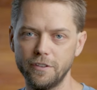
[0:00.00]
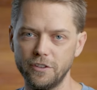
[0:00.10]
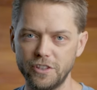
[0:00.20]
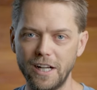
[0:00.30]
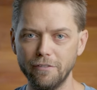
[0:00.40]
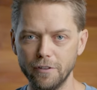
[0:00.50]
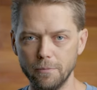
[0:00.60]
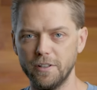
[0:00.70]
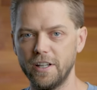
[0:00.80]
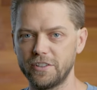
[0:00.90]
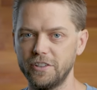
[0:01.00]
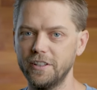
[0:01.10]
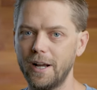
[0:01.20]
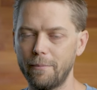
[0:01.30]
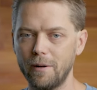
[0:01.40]
for the shot for a
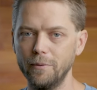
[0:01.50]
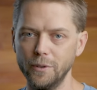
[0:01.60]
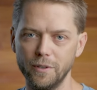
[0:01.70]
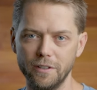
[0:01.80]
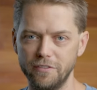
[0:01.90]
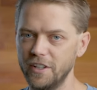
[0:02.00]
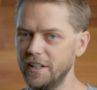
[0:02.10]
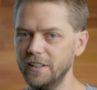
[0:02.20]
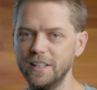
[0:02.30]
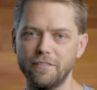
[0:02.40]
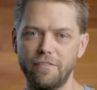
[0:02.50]
production, I probably would have done it like